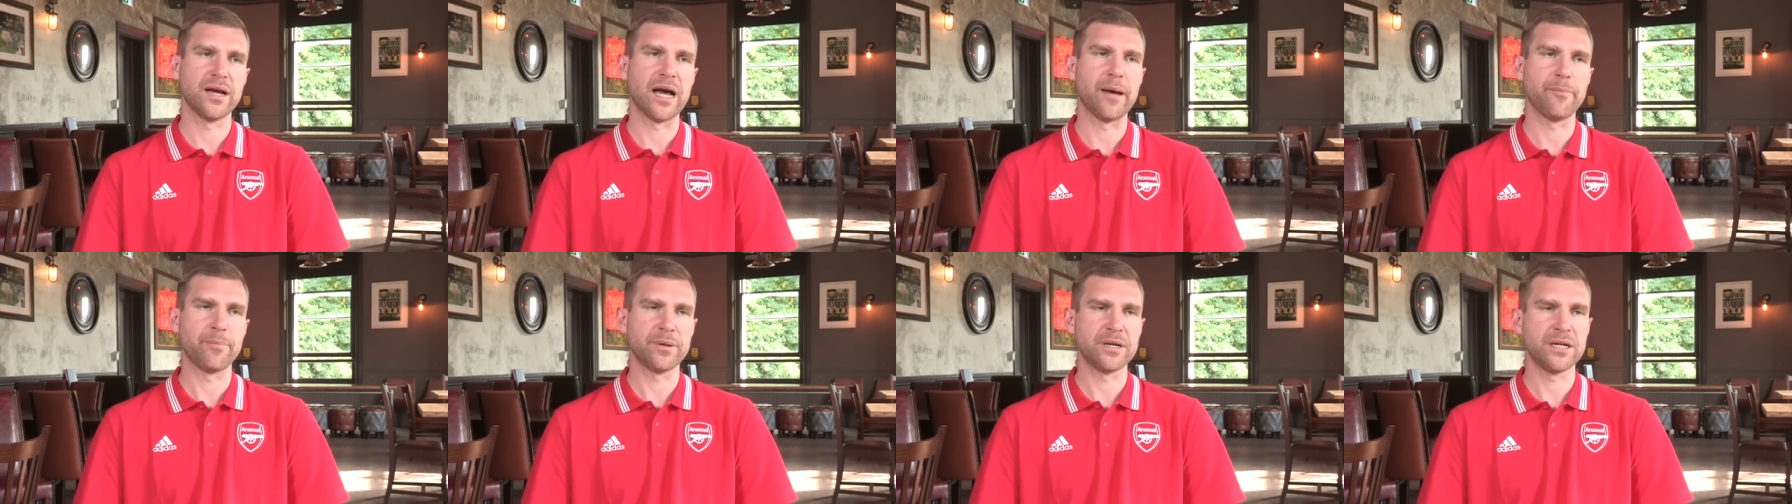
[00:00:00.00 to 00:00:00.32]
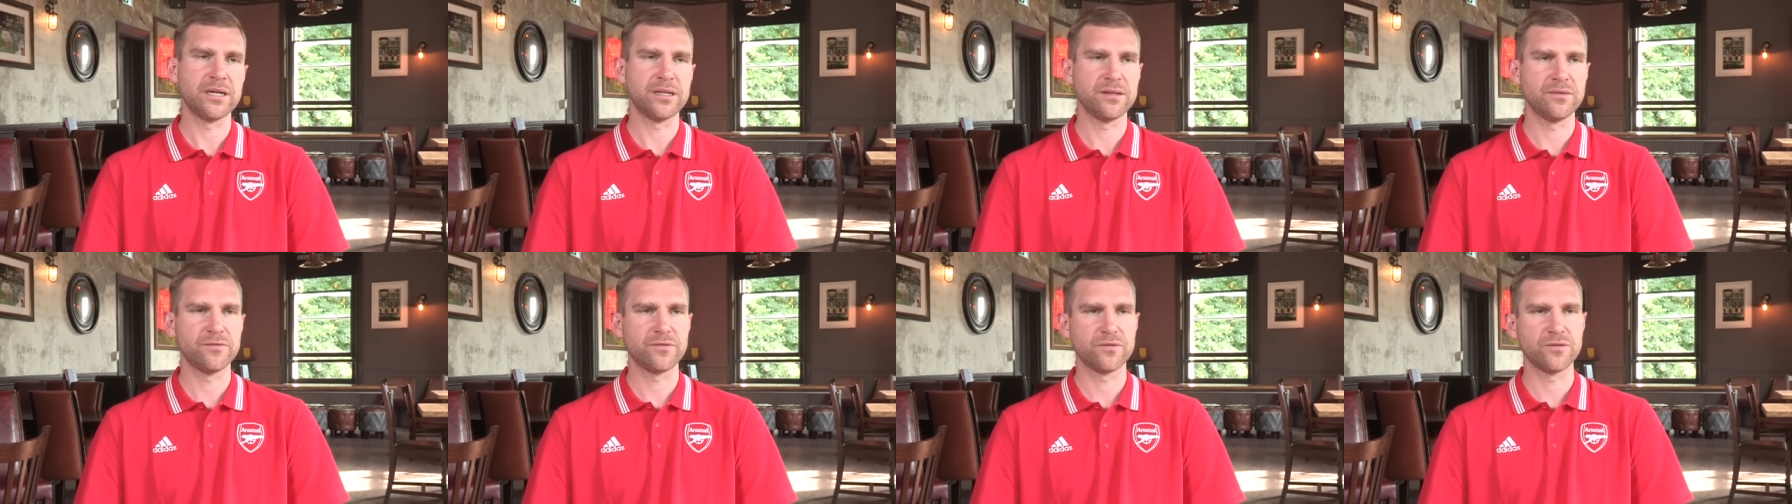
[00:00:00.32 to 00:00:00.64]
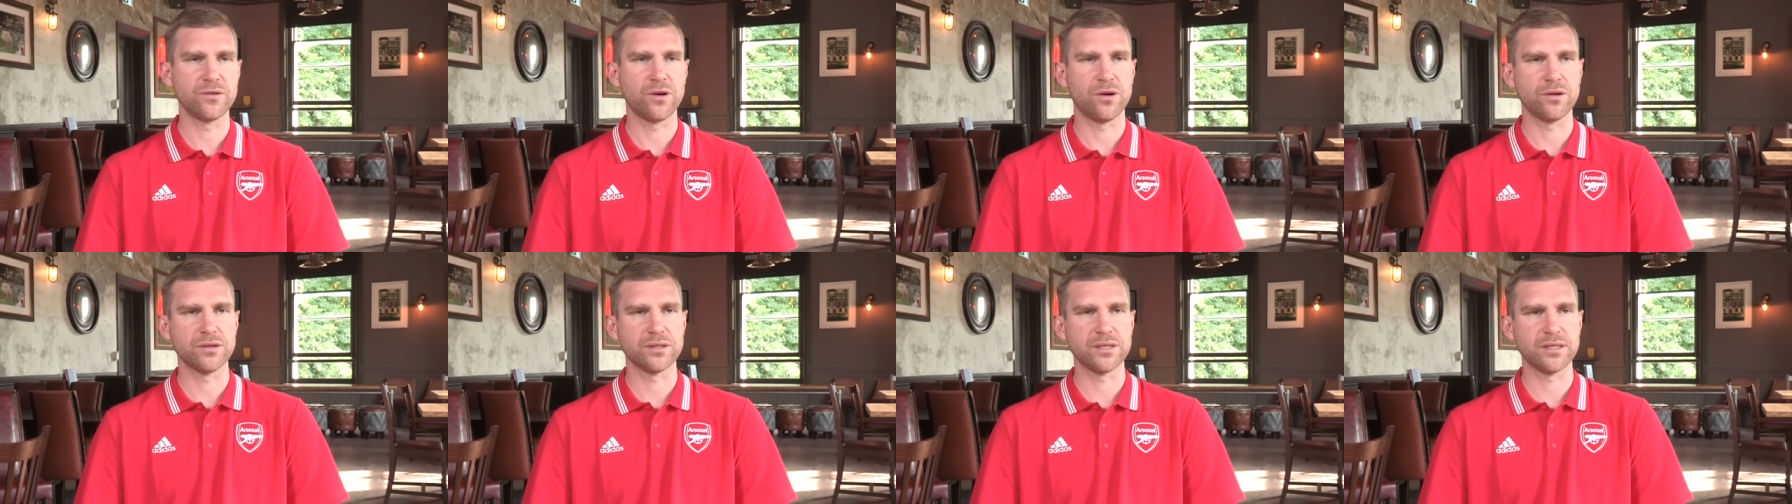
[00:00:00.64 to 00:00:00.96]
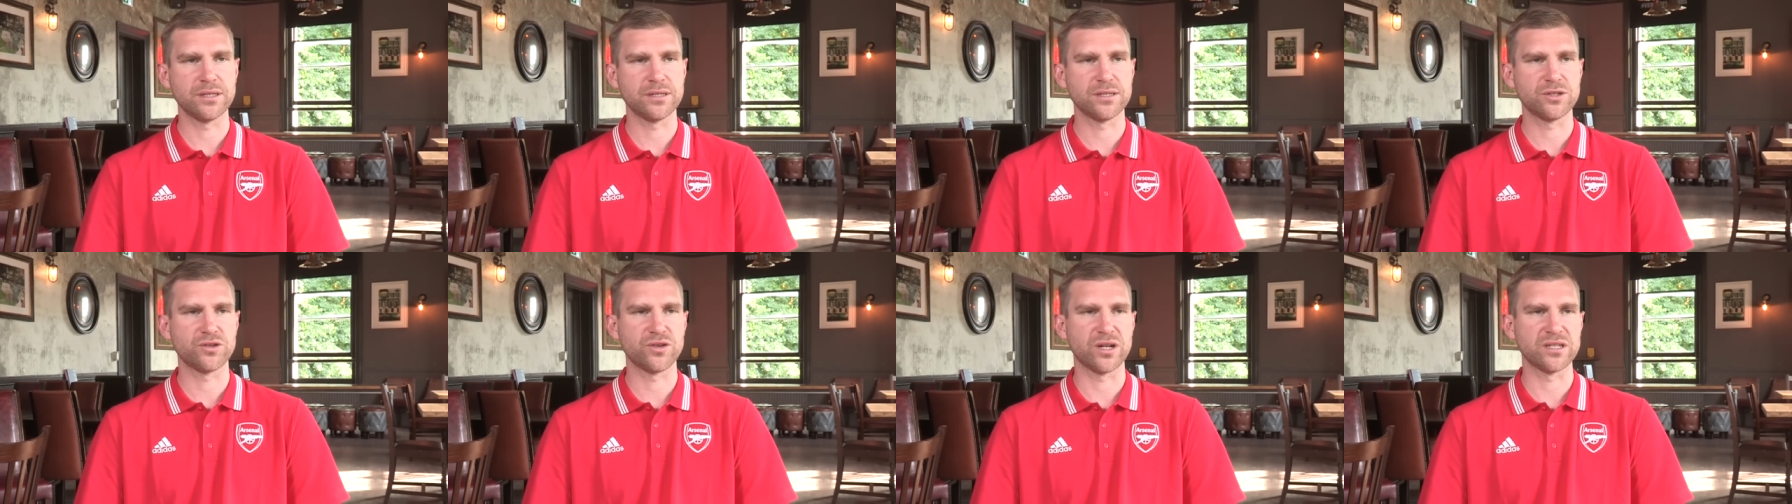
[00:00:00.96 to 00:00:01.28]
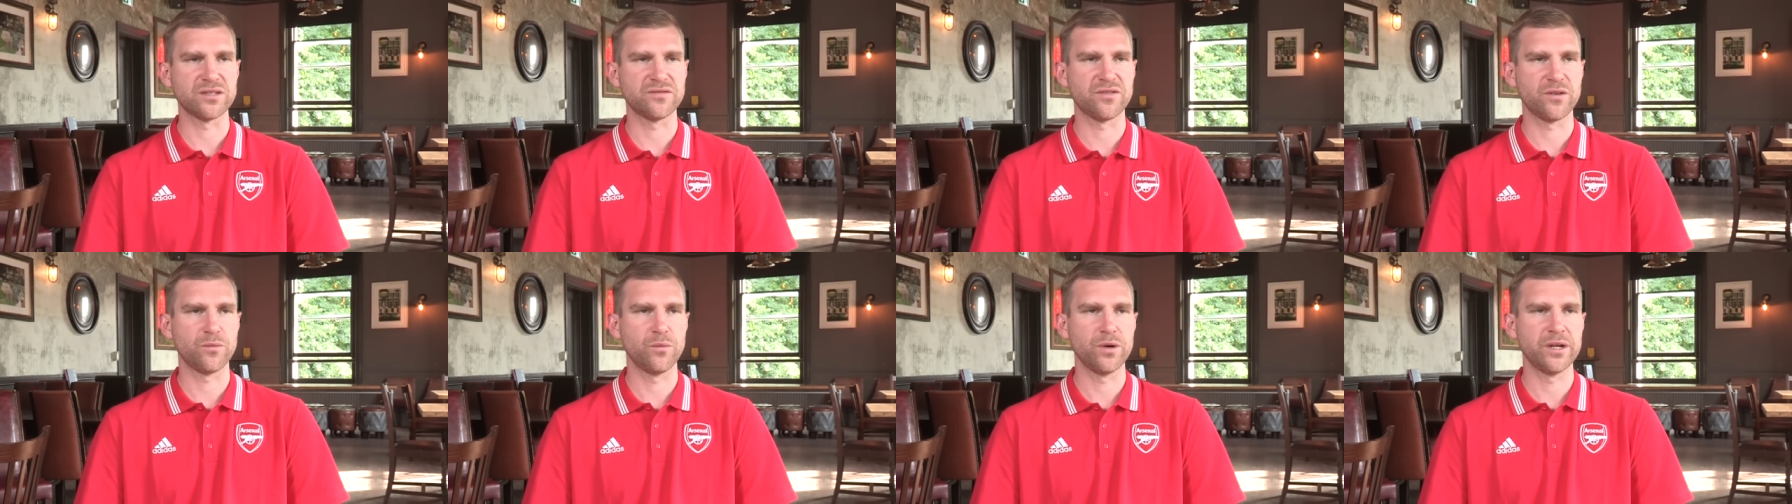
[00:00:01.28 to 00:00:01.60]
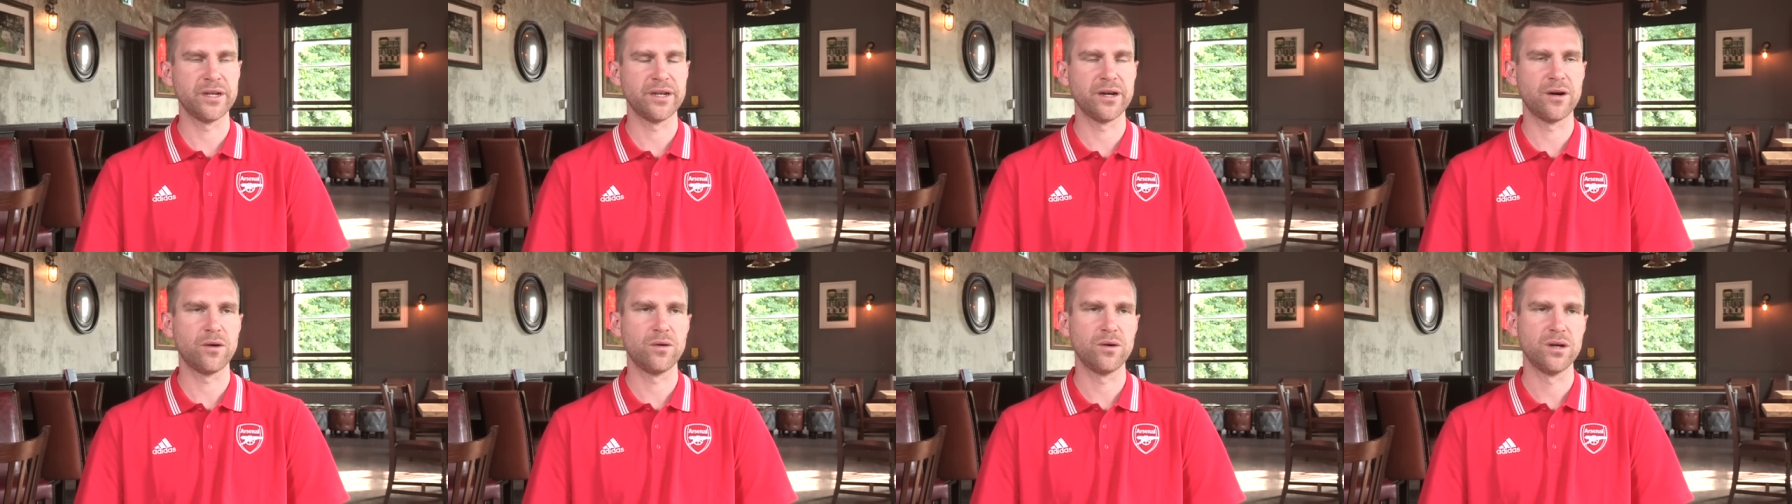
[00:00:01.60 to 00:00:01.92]
happening throughout this transfer
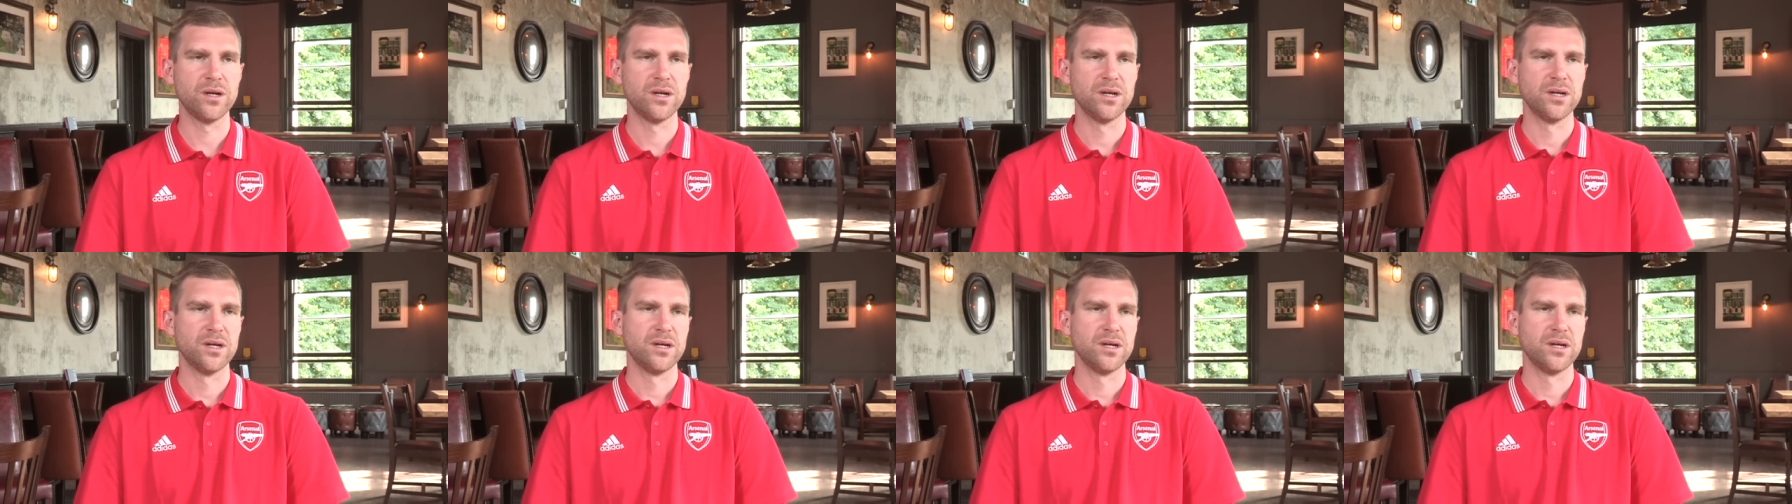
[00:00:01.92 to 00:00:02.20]
window